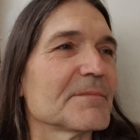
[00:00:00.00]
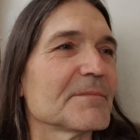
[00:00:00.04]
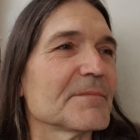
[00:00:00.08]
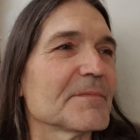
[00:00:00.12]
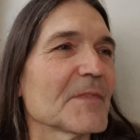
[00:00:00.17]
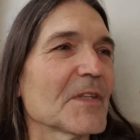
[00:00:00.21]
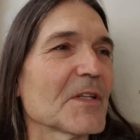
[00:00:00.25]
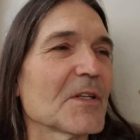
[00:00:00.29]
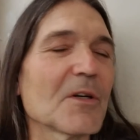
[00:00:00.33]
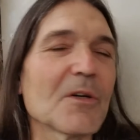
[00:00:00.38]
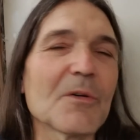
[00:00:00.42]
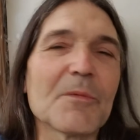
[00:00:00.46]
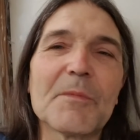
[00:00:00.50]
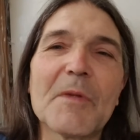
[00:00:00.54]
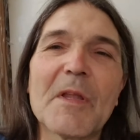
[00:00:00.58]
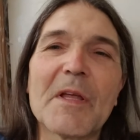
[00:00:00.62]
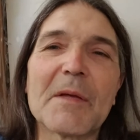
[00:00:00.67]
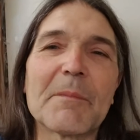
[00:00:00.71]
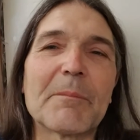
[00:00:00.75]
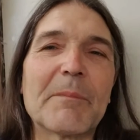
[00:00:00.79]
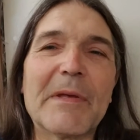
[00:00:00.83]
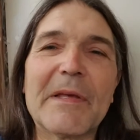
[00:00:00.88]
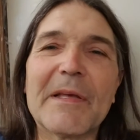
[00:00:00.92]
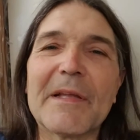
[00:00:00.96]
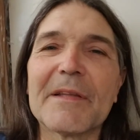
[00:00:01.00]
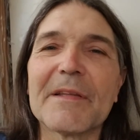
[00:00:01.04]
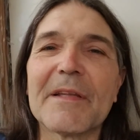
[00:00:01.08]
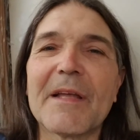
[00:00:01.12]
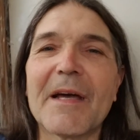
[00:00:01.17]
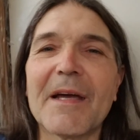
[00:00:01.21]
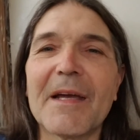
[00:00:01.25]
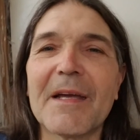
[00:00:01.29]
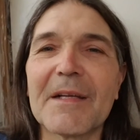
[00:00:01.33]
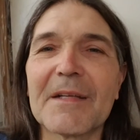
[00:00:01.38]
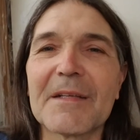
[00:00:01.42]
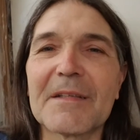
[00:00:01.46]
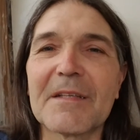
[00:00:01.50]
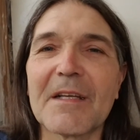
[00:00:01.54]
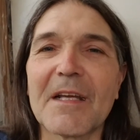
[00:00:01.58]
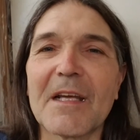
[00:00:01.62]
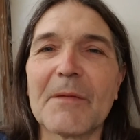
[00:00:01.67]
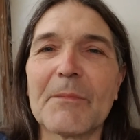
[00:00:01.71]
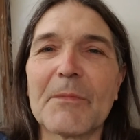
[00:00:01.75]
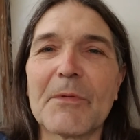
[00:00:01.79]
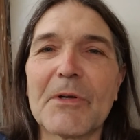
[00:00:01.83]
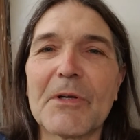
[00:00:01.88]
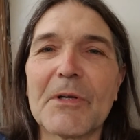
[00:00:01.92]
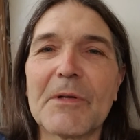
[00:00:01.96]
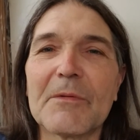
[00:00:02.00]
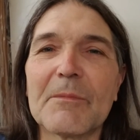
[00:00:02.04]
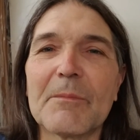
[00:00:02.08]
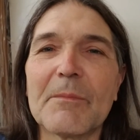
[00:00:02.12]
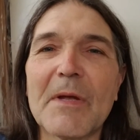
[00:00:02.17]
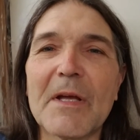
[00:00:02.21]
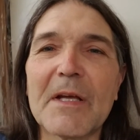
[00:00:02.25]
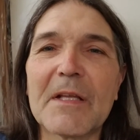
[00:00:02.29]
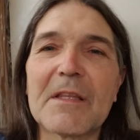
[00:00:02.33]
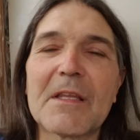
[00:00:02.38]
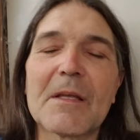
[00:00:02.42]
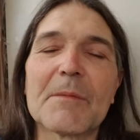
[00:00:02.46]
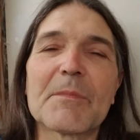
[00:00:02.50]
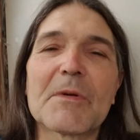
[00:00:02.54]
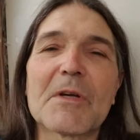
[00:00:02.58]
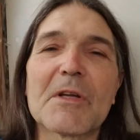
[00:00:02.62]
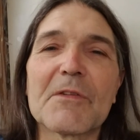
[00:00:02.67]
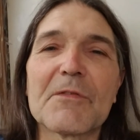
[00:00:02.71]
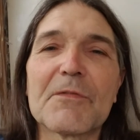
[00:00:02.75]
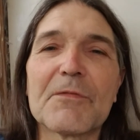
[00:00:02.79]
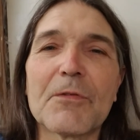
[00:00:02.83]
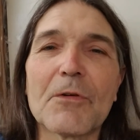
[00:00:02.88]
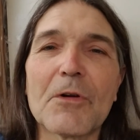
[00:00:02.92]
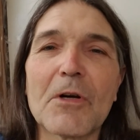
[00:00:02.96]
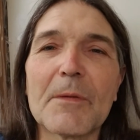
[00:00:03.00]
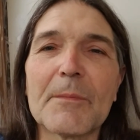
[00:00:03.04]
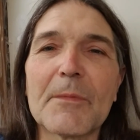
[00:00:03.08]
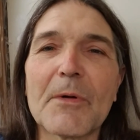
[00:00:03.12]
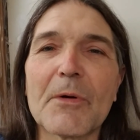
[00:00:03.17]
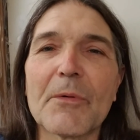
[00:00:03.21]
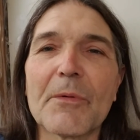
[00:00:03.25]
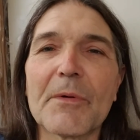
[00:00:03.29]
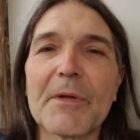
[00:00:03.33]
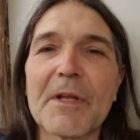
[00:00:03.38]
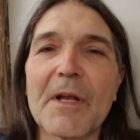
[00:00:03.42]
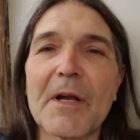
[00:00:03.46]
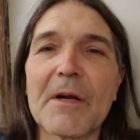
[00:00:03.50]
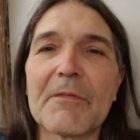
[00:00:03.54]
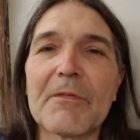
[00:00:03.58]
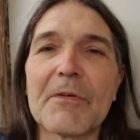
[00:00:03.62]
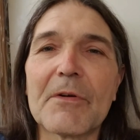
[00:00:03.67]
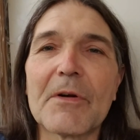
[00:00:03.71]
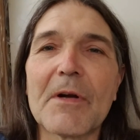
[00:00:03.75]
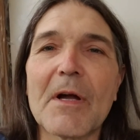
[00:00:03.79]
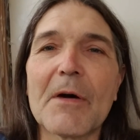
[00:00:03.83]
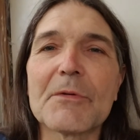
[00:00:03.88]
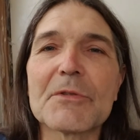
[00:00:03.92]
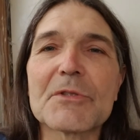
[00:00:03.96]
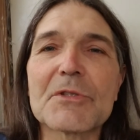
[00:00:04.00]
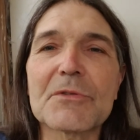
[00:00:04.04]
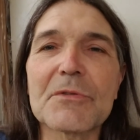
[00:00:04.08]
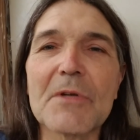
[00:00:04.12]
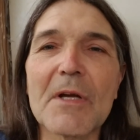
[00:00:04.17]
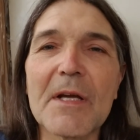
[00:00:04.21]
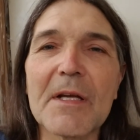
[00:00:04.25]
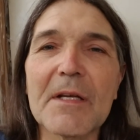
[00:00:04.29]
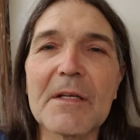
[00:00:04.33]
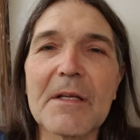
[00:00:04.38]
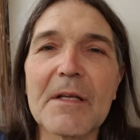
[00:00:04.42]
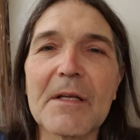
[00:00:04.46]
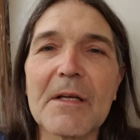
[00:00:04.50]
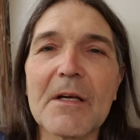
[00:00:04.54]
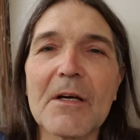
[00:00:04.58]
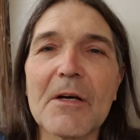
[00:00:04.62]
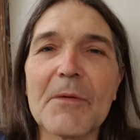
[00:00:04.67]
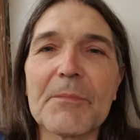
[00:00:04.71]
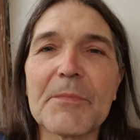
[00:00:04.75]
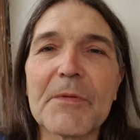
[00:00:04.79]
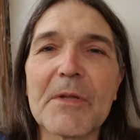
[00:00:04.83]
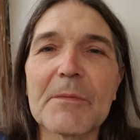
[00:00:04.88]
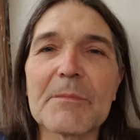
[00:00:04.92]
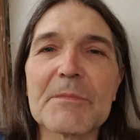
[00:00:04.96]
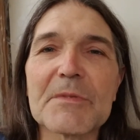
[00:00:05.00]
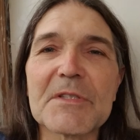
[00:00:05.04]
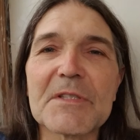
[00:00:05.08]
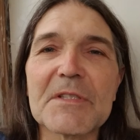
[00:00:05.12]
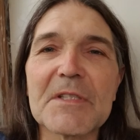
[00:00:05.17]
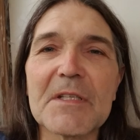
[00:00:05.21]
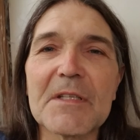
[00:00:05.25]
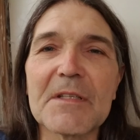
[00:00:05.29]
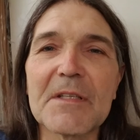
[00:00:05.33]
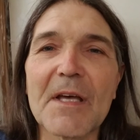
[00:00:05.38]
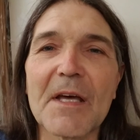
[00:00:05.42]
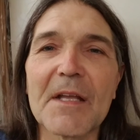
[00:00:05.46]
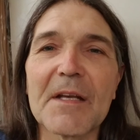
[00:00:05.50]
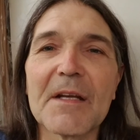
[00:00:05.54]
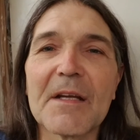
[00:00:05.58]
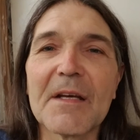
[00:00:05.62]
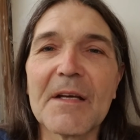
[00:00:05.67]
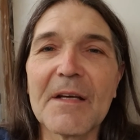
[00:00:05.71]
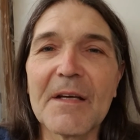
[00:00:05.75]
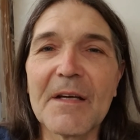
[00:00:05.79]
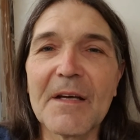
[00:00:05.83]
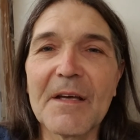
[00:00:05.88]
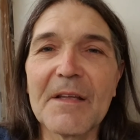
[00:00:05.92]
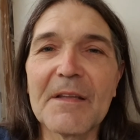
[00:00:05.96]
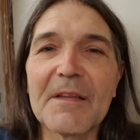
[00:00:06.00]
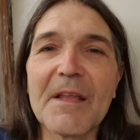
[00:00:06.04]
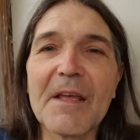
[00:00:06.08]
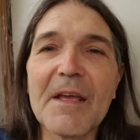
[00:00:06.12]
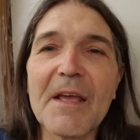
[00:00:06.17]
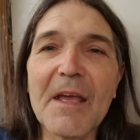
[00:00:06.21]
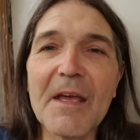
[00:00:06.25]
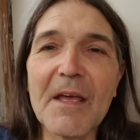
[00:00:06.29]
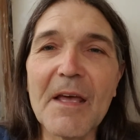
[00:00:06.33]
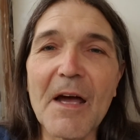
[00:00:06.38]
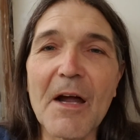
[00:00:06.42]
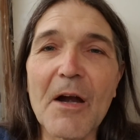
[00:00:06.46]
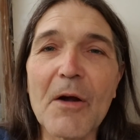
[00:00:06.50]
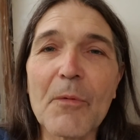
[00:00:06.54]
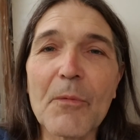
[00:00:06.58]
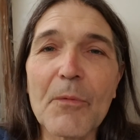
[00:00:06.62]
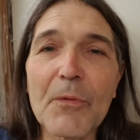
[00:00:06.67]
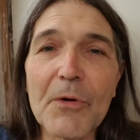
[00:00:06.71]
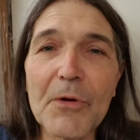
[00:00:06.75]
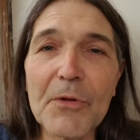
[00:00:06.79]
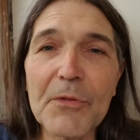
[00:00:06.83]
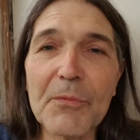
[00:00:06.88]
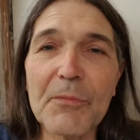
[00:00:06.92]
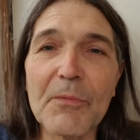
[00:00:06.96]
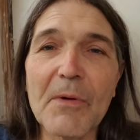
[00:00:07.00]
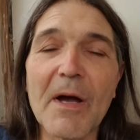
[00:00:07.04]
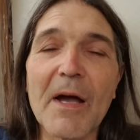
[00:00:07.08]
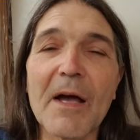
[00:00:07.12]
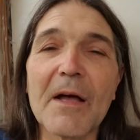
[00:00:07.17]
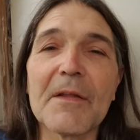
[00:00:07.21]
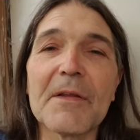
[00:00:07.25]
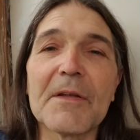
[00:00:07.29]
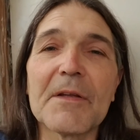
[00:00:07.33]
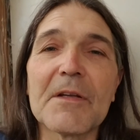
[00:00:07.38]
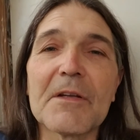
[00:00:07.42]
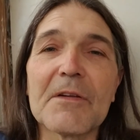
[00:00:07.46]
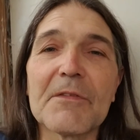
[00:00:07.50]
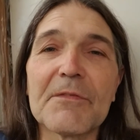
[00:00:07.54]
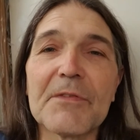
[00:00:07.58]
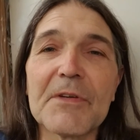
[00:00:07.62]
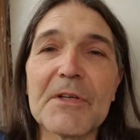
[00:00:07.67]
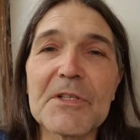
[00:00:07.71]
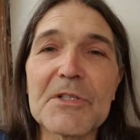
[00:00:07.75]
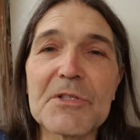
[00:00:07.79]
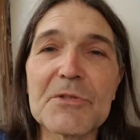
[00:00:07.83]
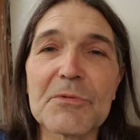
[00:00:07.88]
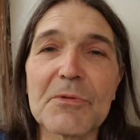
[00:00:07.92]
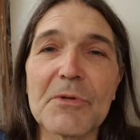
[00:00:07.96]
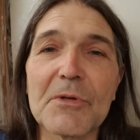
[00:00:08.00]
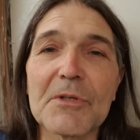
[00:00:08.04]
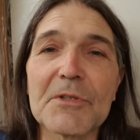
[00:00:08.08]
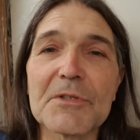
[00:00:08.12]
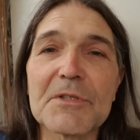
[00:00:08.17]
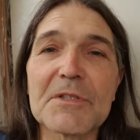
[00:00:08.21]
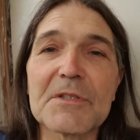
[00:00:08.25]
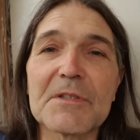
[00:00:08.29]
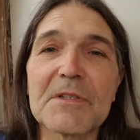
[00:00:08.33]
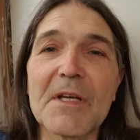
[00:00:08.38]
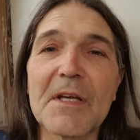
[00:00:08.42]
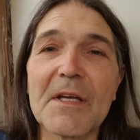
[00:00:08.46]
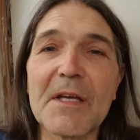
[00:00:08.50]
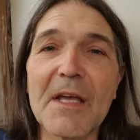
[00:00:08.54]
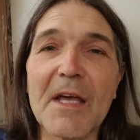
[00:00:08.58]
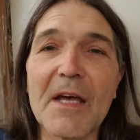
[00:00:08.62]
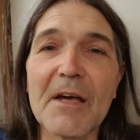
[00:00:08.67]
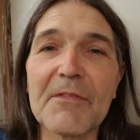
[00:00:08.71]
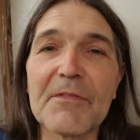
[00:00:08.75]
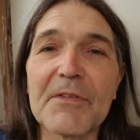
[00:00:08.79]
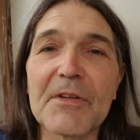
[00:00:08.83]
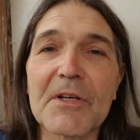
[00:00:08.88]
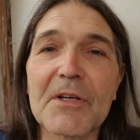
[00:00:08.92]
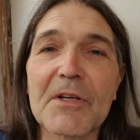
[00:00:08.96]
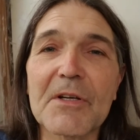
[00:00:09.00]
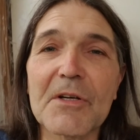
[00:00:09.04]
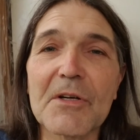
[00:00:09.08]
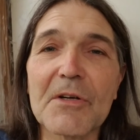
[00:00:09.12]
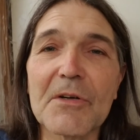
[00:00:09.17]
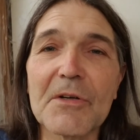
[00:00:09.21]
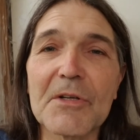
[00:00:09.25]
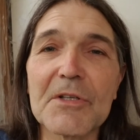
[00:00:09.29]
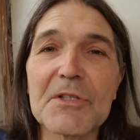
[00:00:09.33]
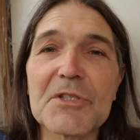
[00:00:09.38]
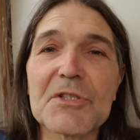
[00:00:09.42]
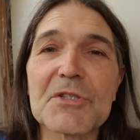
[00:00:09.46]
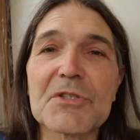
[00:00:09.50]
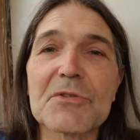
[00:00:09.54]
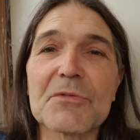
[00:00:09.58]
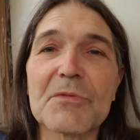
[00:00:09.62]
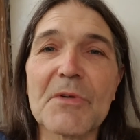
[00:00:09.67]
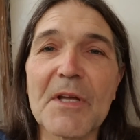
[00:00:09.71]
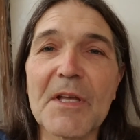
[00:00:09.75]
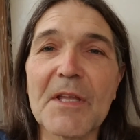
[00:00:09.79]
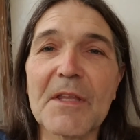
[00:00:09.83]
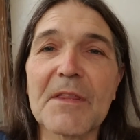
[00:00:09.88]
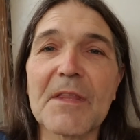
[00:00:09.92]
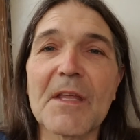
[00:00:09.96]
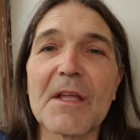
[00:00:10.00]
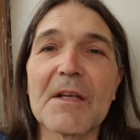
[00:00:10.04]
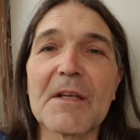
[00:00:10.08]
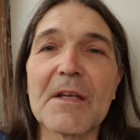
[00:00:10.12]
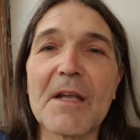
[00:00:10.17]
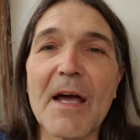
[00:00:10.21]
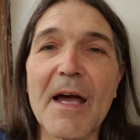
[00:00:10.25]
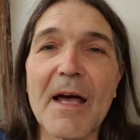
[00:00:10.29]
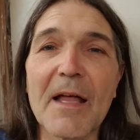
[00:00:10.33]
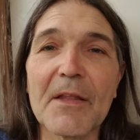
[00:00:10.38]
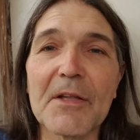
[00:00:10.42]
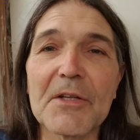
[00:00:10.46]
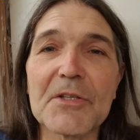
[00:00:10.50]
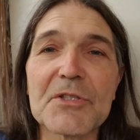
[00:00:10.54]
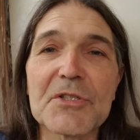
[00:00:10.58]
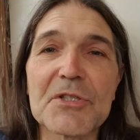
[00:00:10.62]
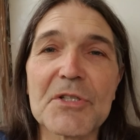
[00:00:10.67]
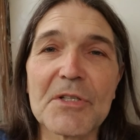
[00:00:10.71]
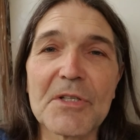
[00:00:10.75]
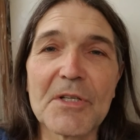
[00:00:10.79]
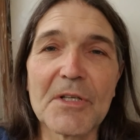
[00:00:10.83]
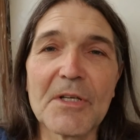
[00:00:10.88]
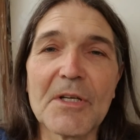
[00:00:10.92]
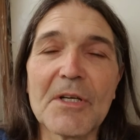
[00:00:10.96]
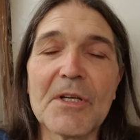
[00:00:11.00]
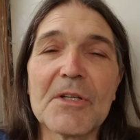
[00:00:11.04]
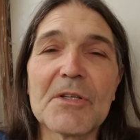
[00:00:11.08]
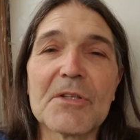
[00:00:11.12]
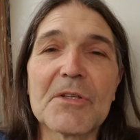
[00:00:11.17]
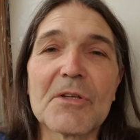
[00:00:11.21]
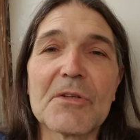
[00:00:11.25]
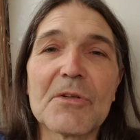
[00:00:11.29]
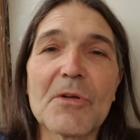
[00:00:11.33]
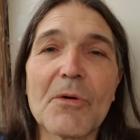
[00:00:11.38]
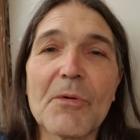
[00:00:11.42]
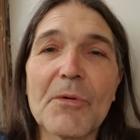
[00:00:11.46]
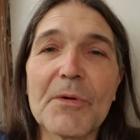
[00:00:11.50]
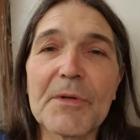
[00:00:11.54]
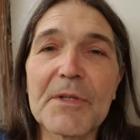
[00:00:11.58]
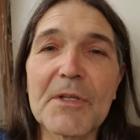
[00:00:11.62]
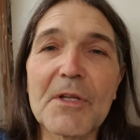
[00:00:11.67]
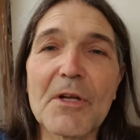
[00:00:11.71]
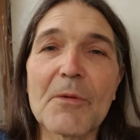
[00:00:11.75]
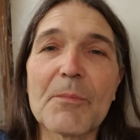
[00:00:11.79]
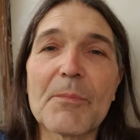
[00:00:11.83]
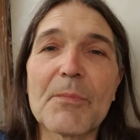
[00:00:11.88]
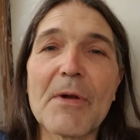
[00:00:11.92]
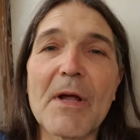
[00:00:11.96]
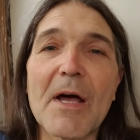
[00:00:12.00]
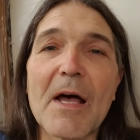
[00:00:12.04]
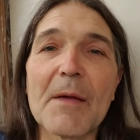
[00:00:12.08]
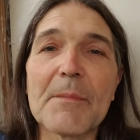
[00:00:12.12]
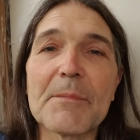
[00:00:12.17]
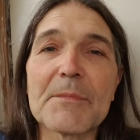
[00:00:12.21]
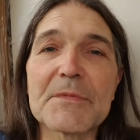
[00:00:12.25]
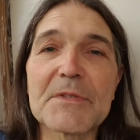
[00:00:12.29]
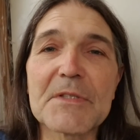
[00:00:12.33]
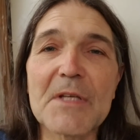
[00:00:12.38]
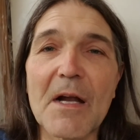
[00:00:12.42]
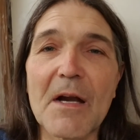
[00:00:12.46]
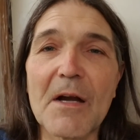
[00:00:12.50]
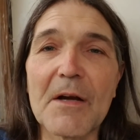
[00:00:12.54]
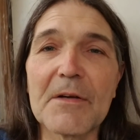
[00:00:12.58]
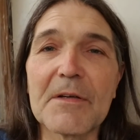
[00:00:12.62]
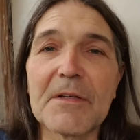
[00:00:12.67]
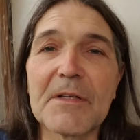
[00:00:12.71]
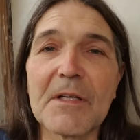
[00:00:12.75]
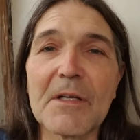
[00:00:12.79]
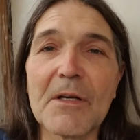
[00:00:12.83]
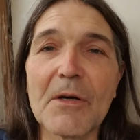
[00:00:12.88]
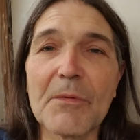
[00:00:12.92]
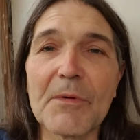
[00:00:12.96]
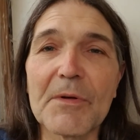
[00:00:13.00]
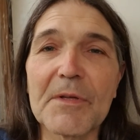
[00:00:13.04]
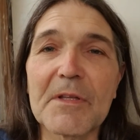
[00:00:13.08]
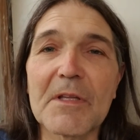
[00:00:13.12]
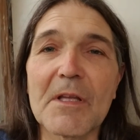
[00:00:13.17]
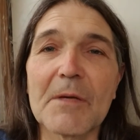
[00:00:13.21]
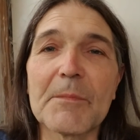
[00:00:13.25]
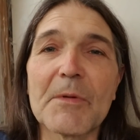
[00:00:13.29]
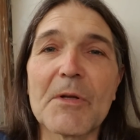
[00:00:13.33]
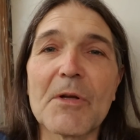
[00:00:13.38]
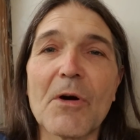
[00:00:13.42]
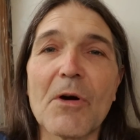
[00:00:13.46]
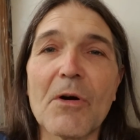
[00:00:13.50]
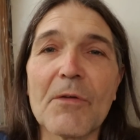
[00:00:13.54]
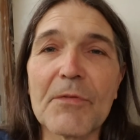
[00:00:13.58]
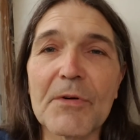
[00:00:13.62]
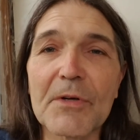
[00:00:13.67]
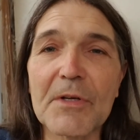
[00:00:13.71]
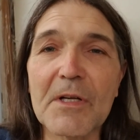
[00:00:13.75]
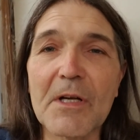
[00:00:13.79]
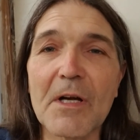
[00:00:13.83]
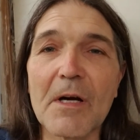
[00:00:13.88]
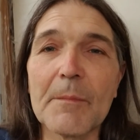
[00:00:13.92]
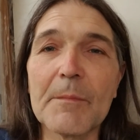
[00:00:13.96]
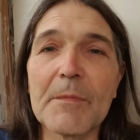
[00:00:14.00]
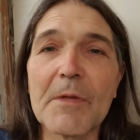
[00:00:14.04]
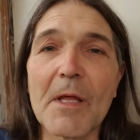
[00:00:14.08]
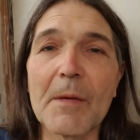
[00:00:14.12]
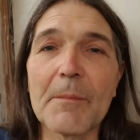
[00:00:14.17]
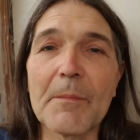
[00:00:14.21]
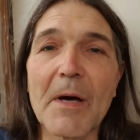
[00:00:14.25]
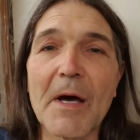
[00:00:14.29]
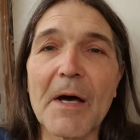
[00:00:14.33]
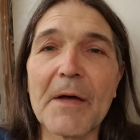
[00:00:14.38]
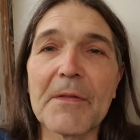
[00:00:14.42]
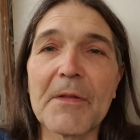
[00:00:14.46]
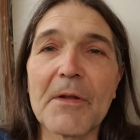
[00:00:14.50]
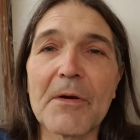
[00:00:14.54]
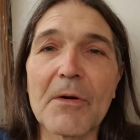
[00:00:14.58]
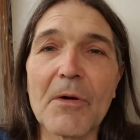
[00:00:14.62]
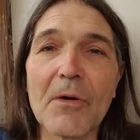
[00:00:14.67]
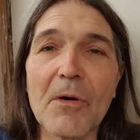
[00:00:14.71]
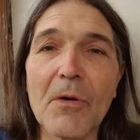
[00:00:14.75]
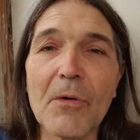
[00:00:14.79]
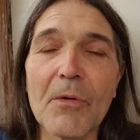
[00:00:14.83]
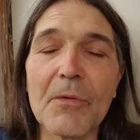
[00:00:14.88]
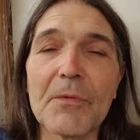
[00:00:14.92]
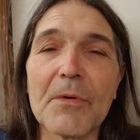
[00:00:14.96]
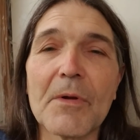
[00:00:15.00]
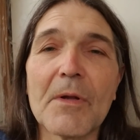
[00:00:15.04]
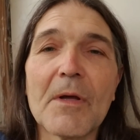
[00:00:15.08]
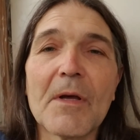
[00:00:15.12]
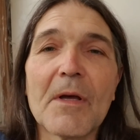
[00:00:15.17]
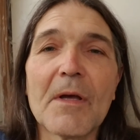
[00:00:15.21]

you know, like be a lion tamer and make them conform or whatever. I was trying to help them see that they are worthwhile individuals. They have the courage, strength, and knowledge to know what their problems are, deal with them, and overcome them on their own.